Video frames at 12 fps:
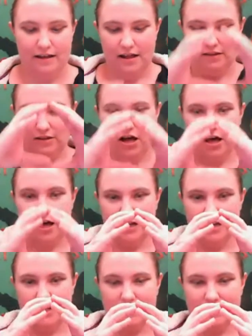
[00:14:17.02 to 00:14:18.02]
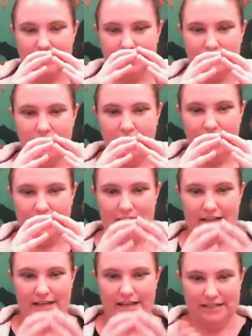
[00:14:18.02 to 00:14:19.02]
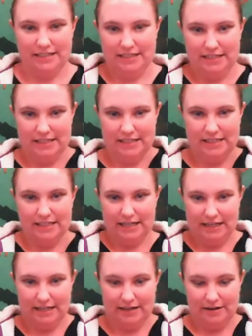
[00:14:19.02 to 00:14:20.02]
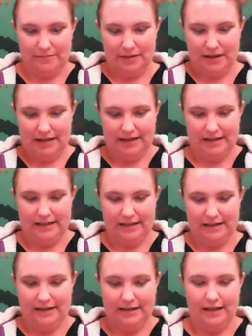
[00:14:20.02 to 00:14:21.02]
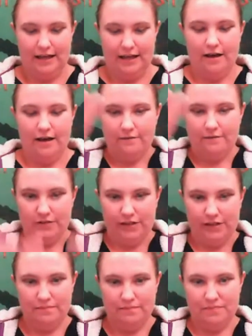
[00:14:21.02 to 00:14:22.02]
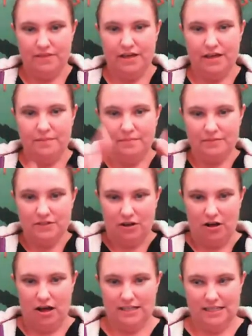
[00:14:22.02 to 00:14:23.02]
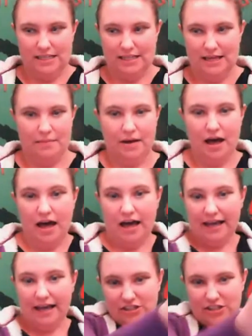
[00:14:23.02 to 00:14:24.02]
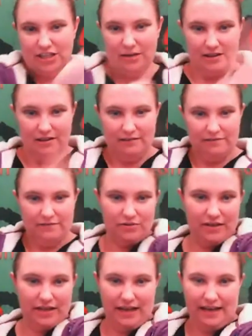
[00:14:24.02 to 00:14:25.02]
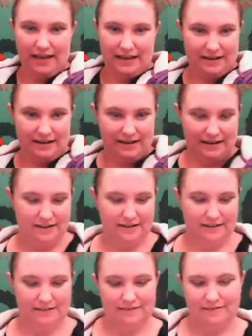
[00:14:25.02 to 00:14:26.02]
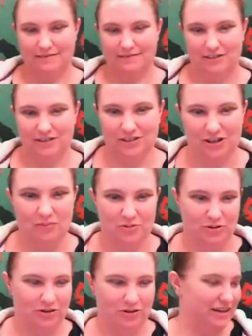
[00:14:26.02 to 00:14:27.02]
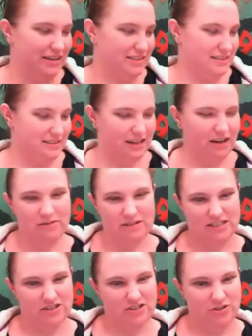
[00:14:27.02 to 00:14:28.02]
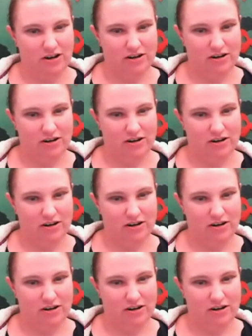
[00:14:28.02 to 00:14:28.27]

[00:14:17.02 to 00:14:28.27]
Lot kiss, lot kiss. Sizzling in a pan. Flip them, toss them. Catch them if you can. Good job, you guys. That wasn't too hard.